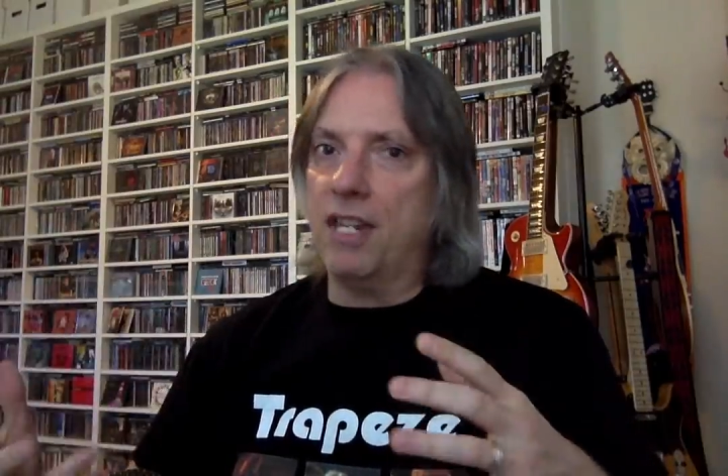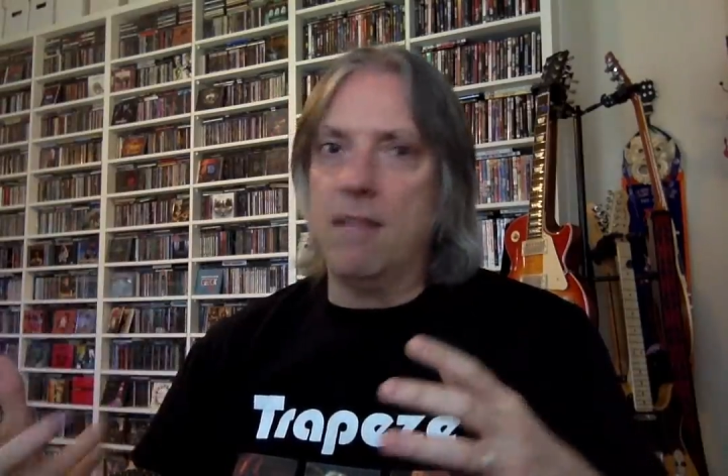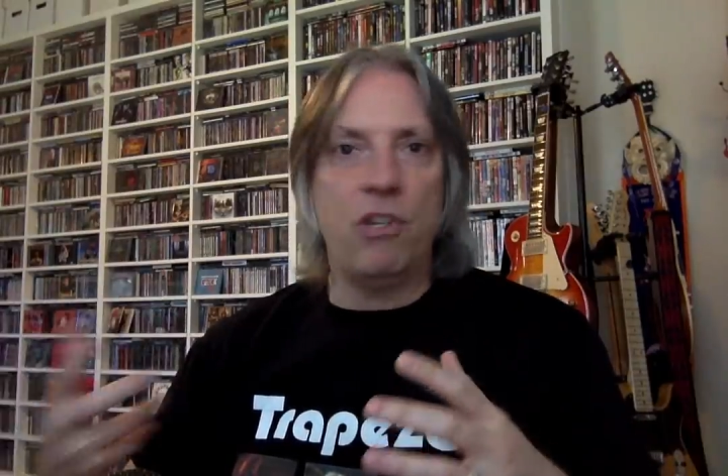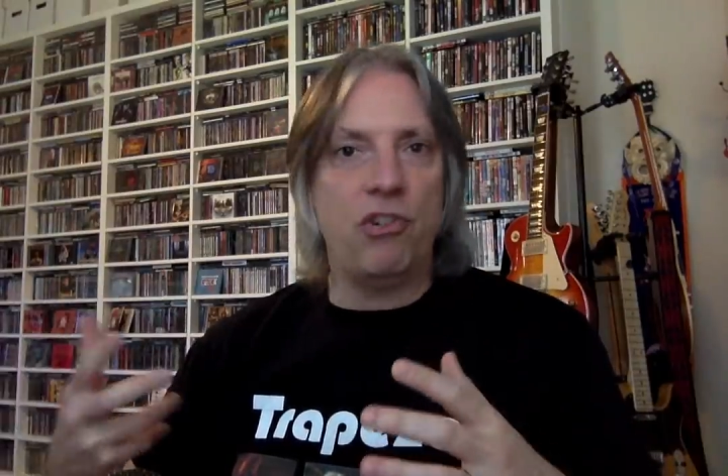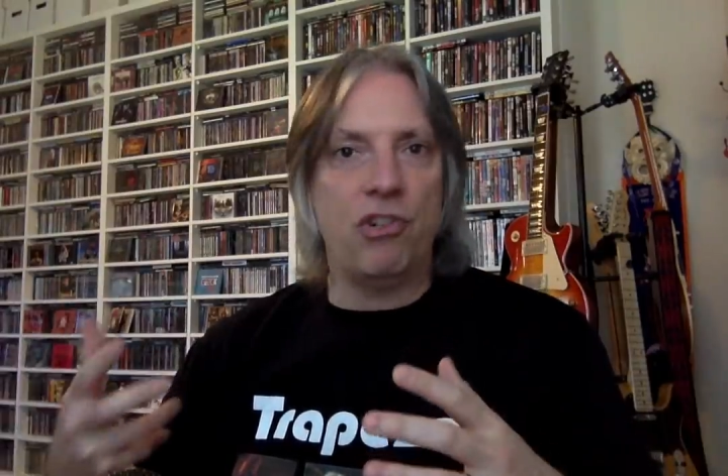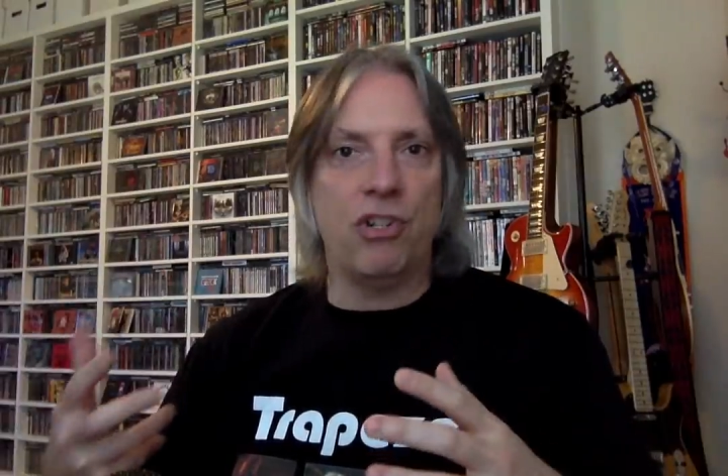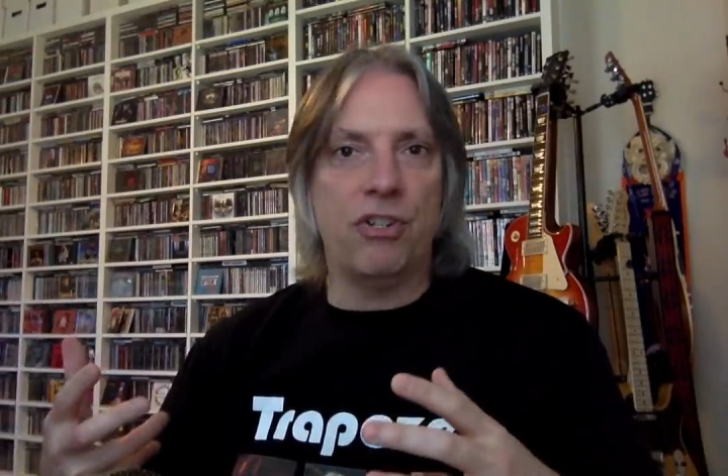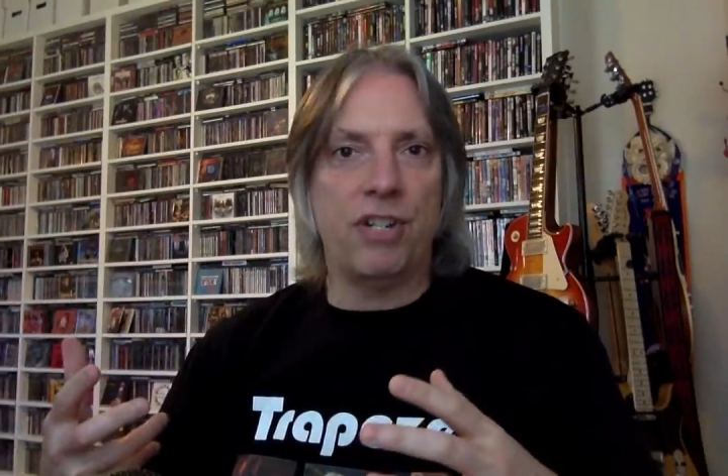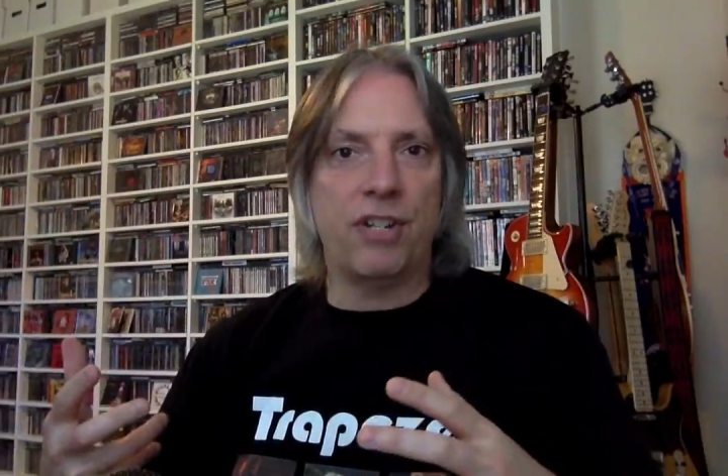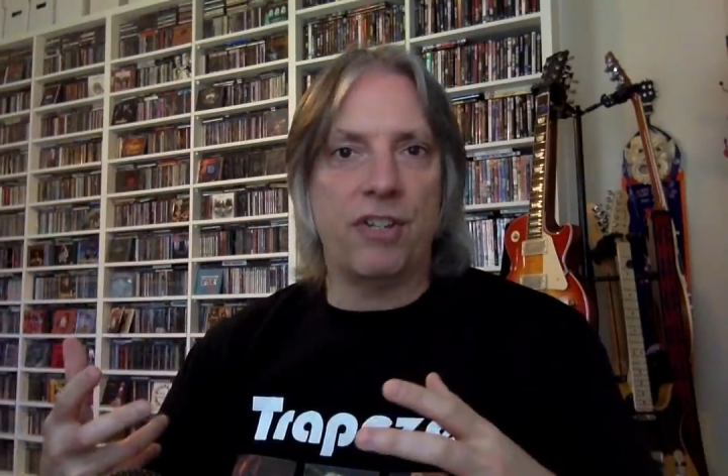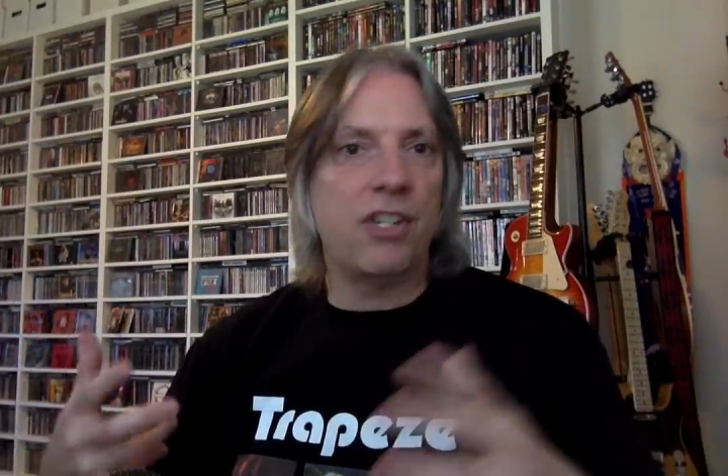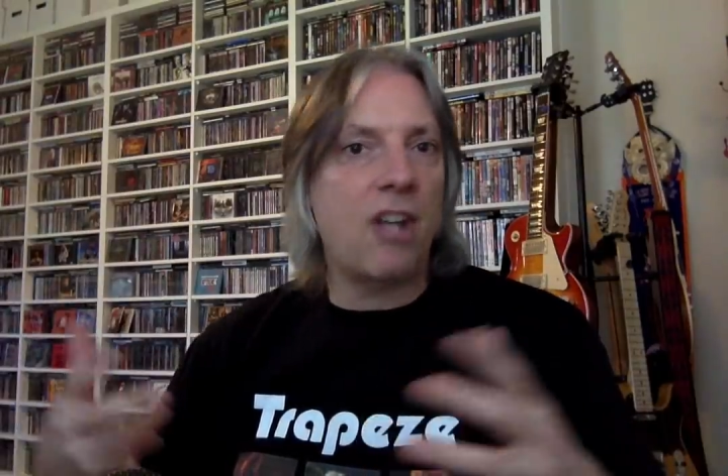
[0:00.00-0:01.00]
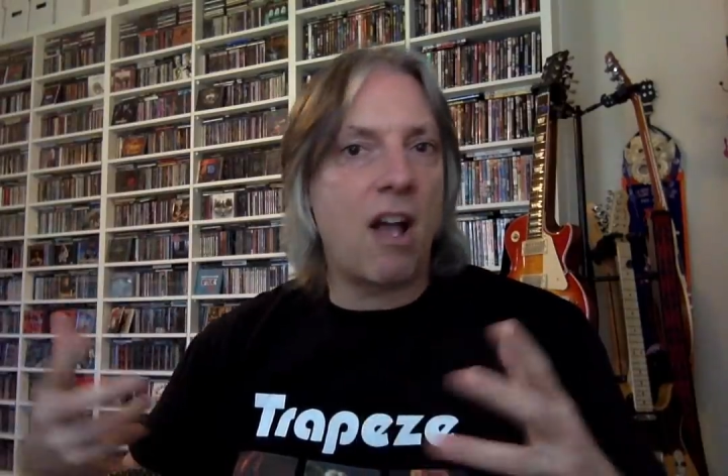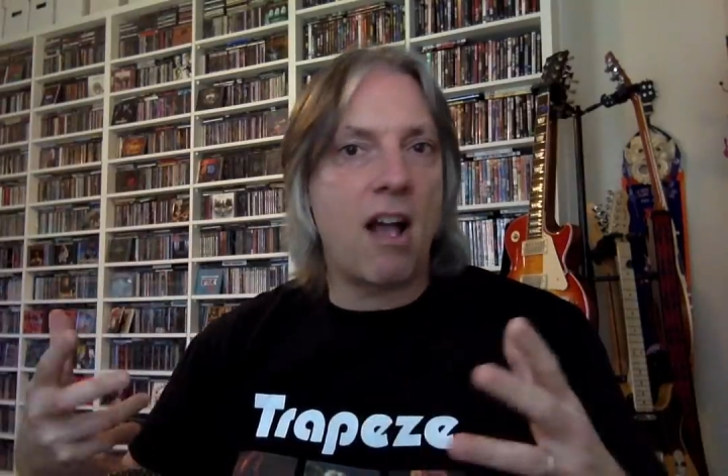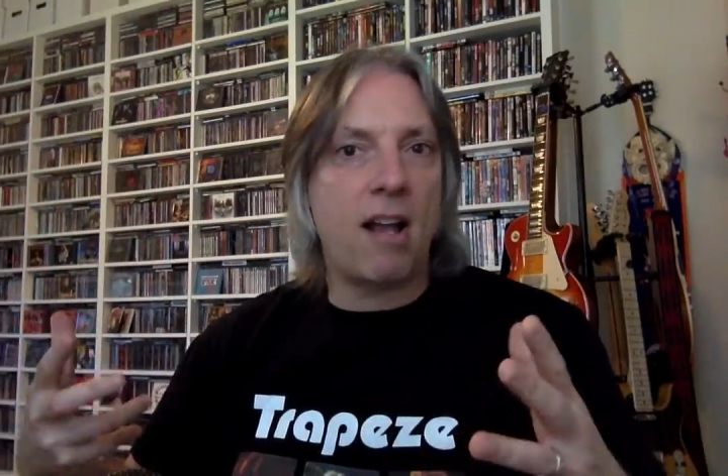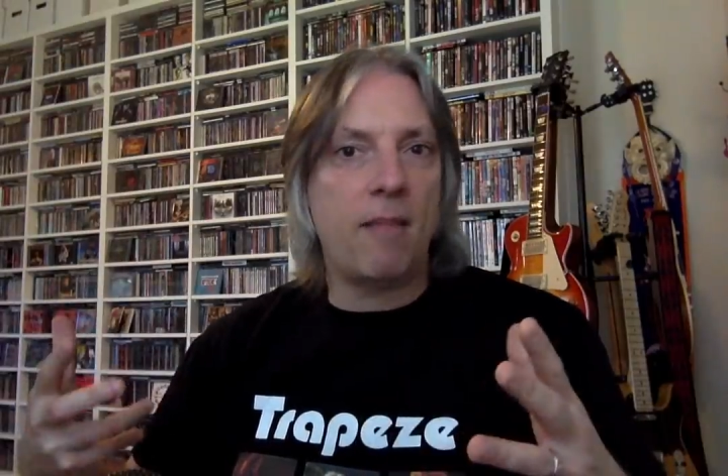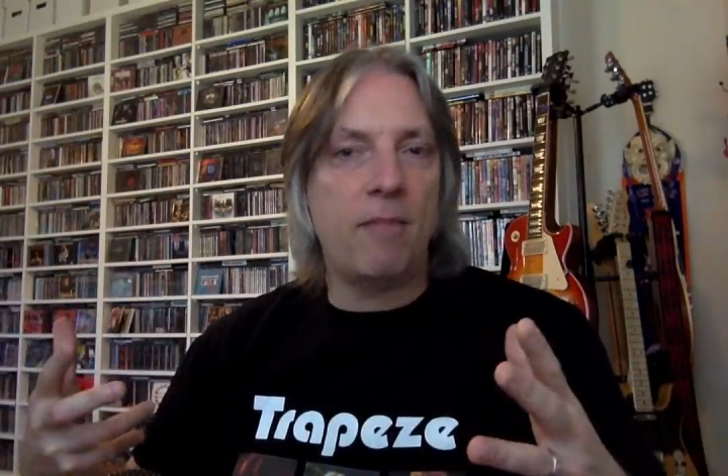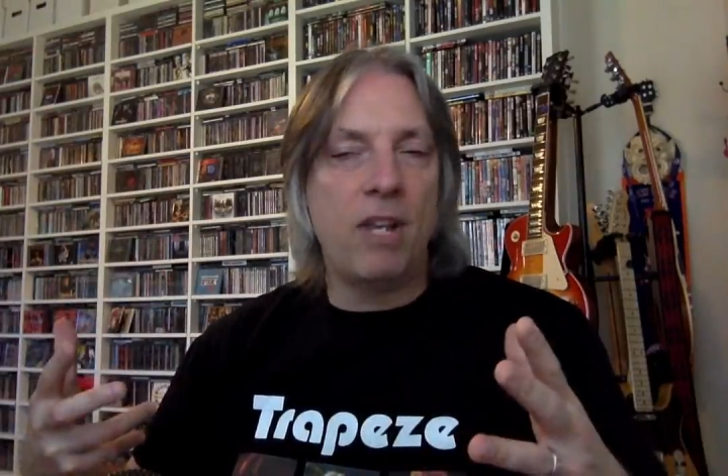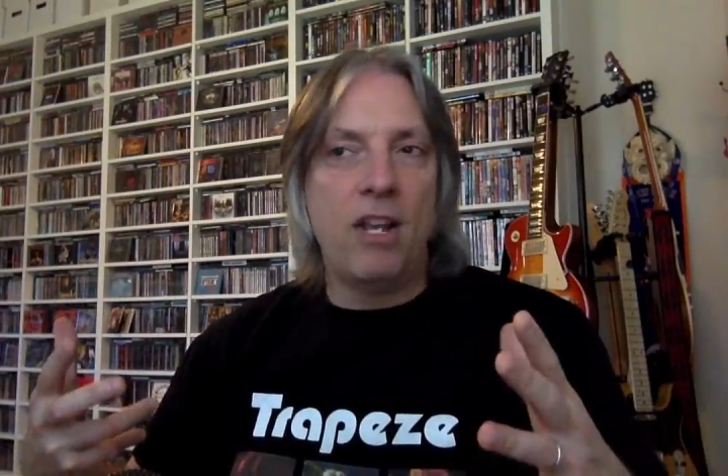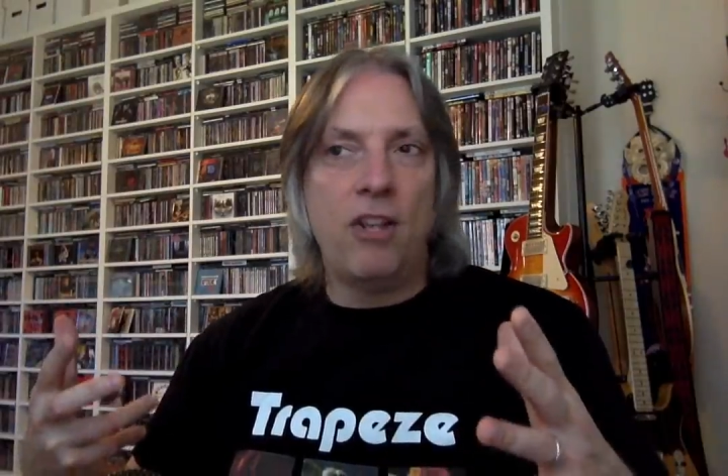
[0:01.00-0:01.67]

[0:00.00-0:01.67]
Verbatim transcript: images at the time.